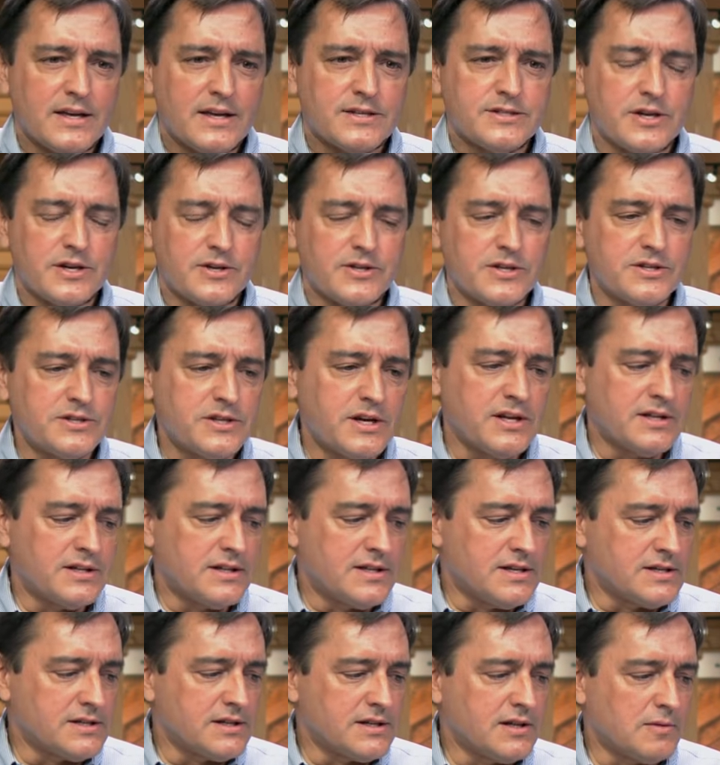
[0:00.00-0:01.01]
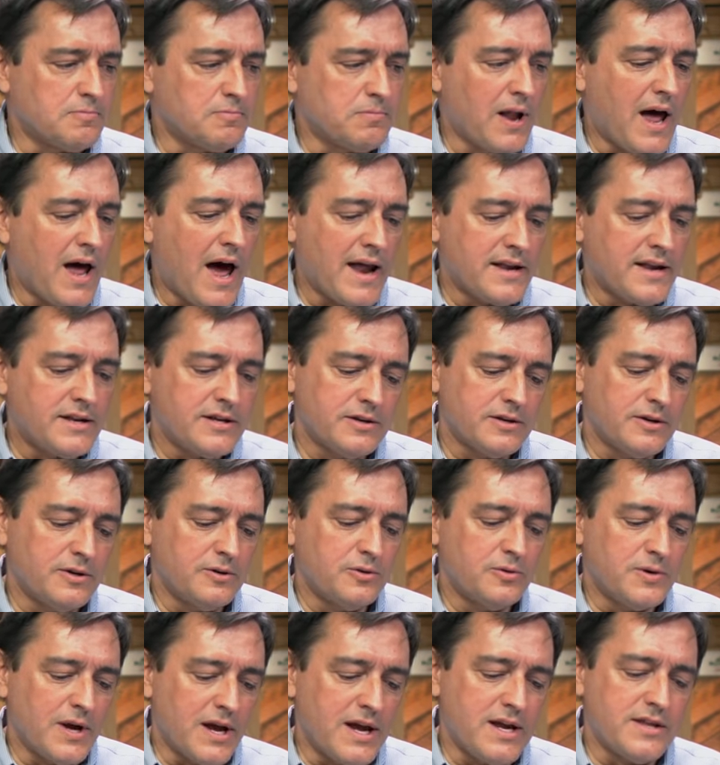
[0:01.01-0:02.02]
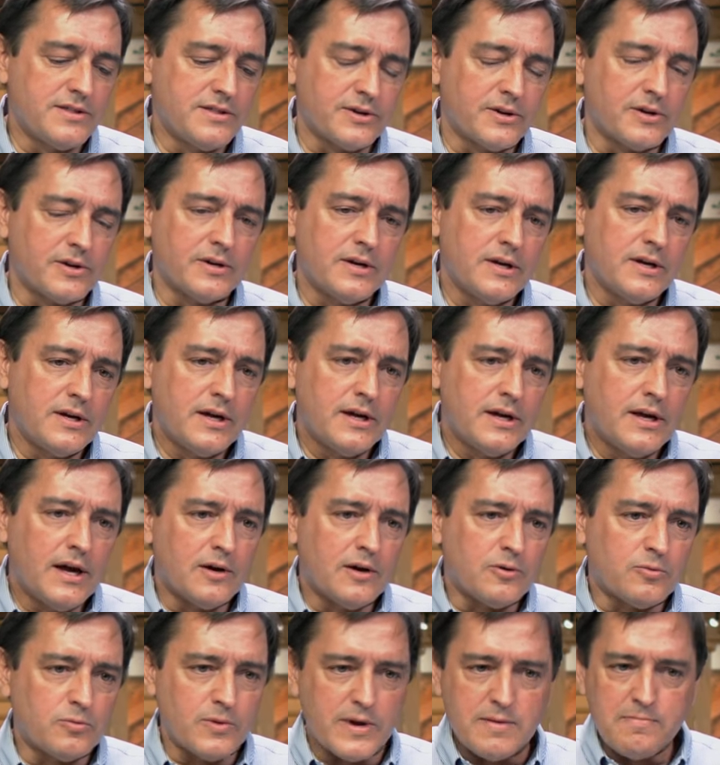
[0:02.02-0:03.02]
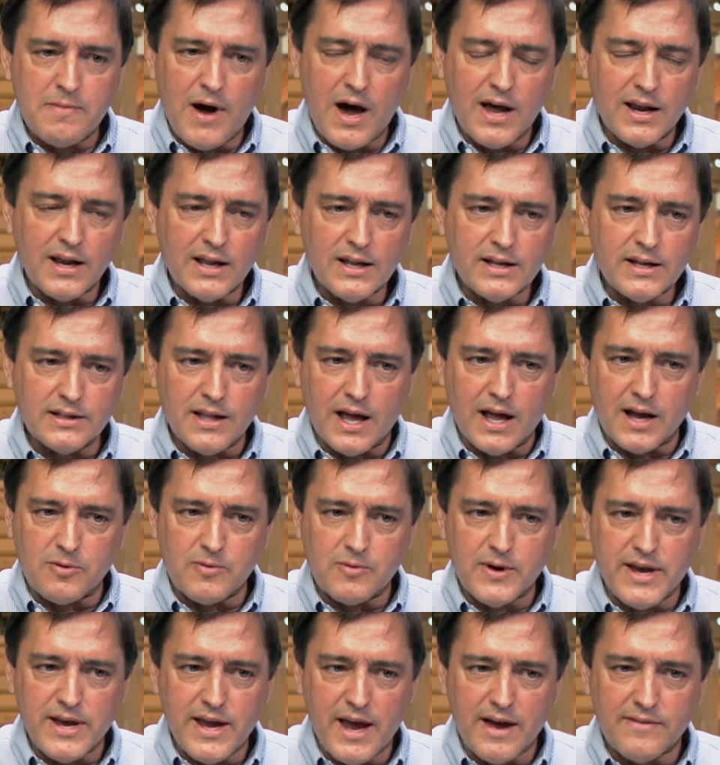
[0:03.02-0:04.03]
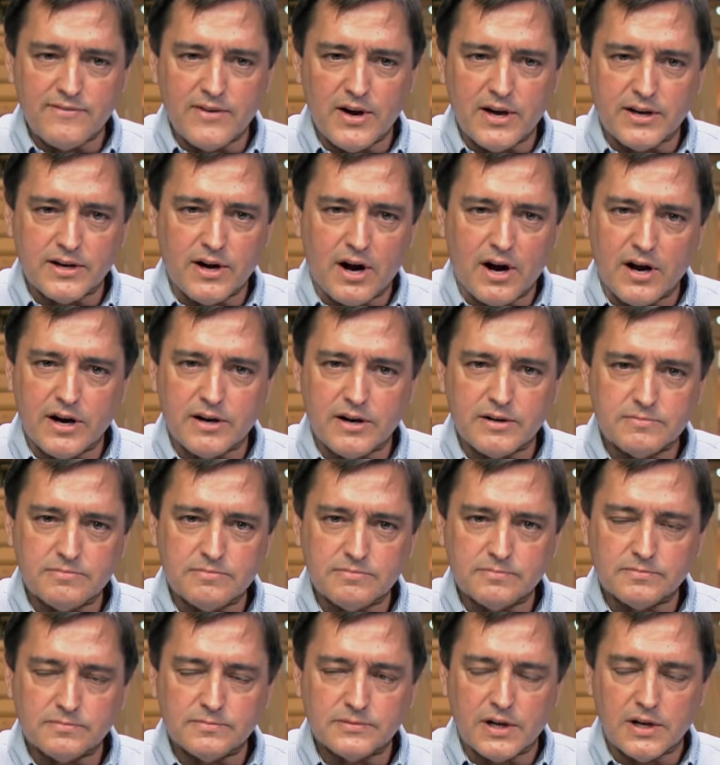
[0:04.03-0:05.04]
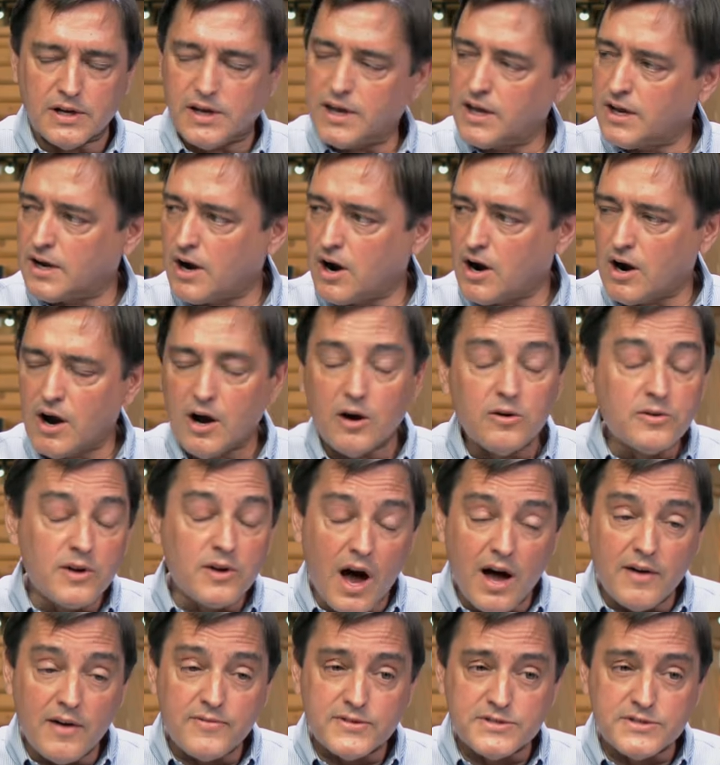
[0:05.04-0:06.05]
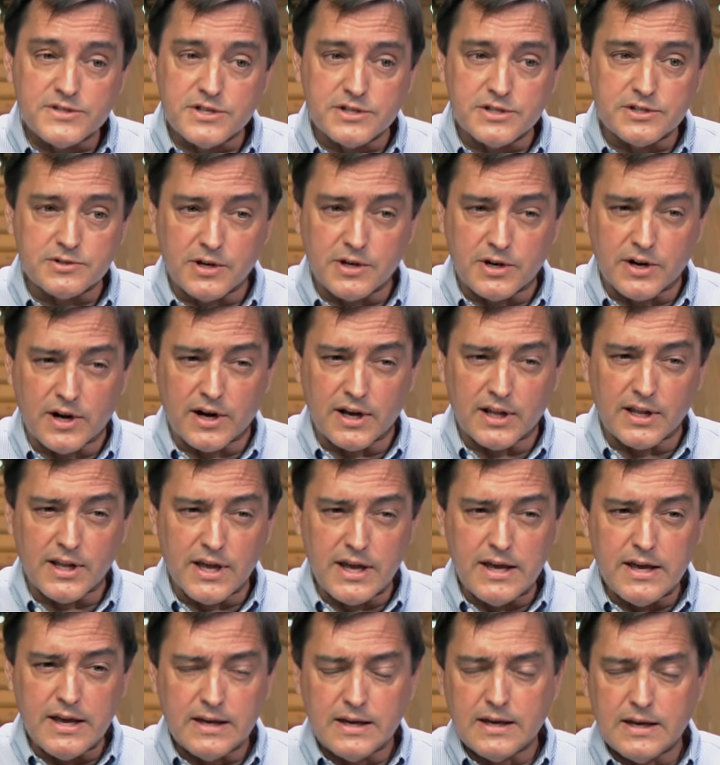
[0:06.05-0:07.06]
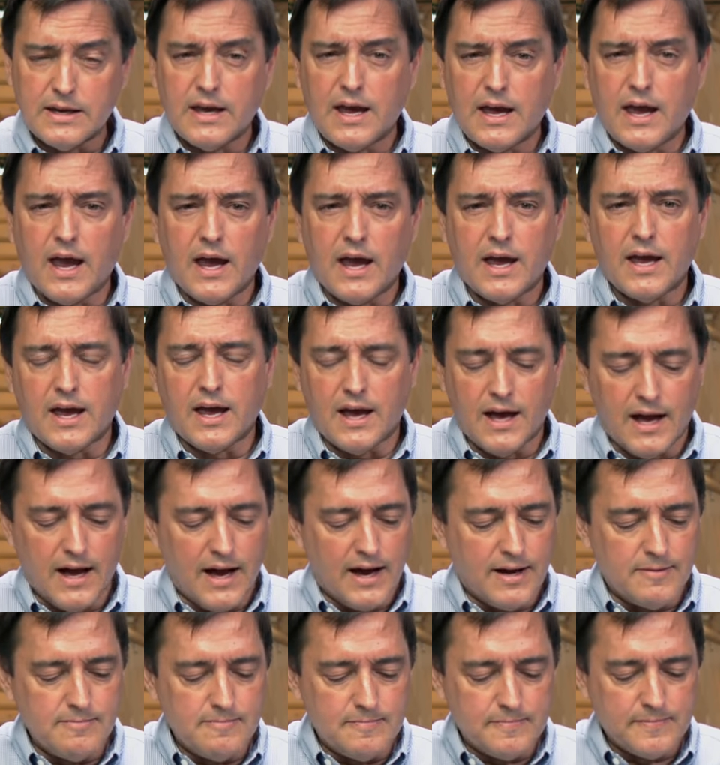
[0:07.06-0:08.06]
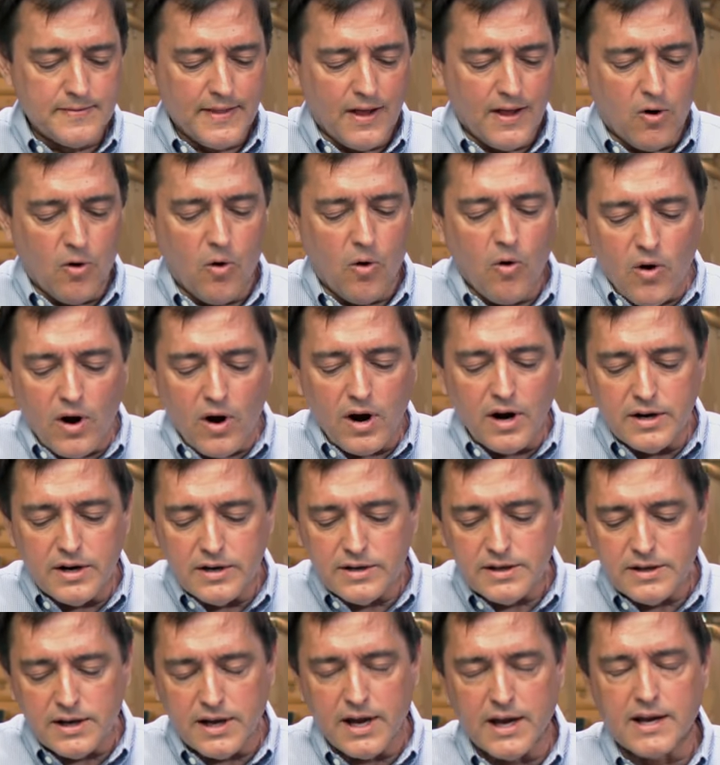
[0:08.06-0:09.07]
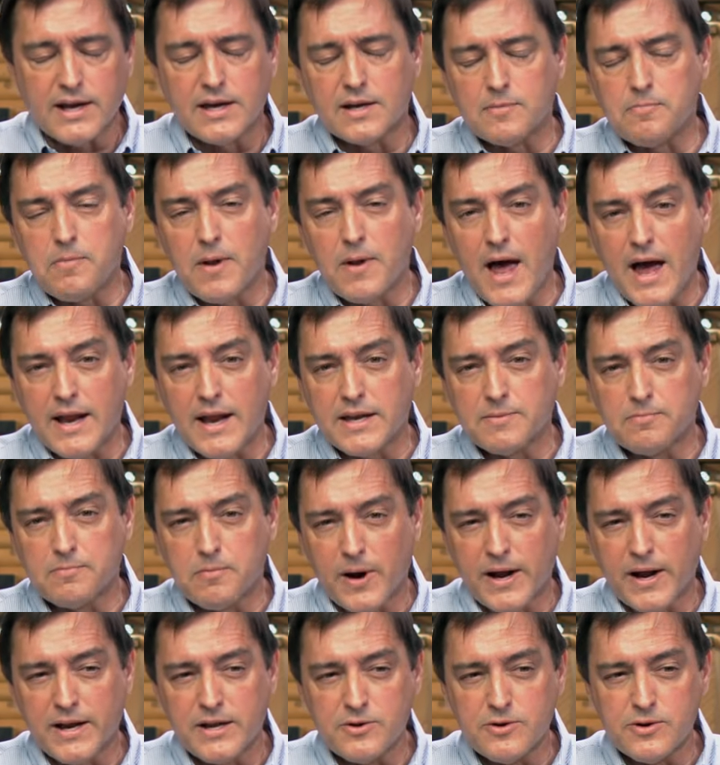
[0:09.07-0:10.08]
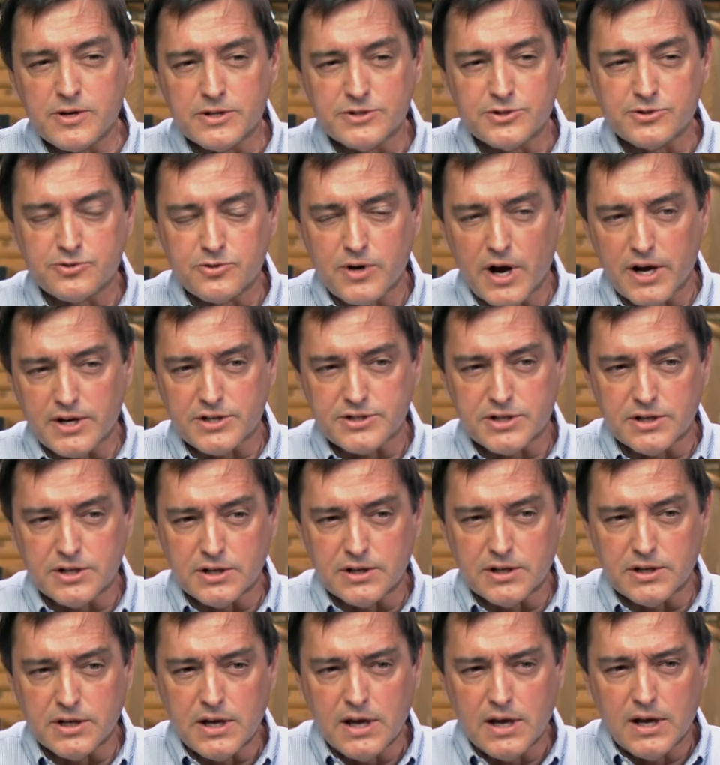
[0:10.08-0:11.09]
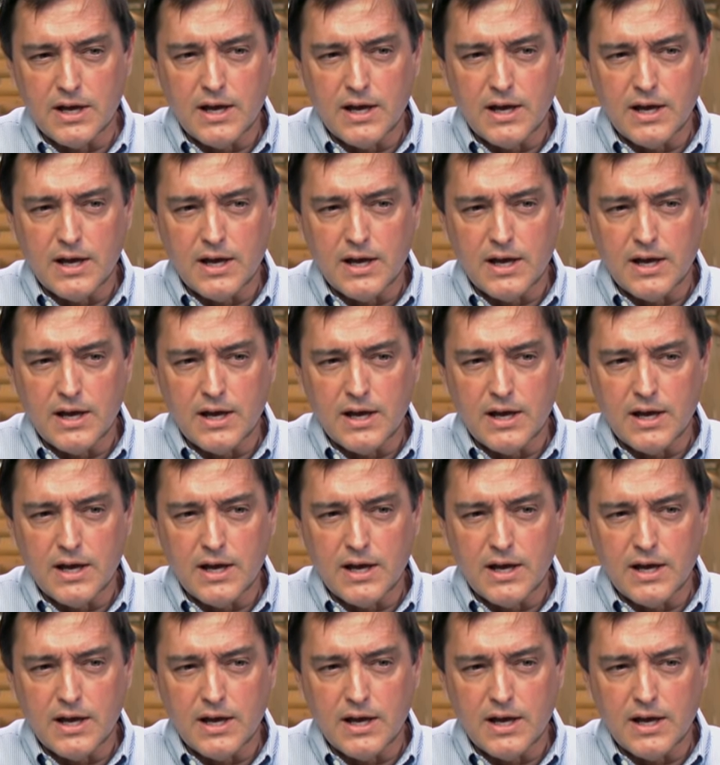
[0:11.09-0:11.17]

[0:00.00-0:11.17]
So this could, this could apply to either remodeling like we have on our, in our own offices currently, Um, or it can apply to brand new construction.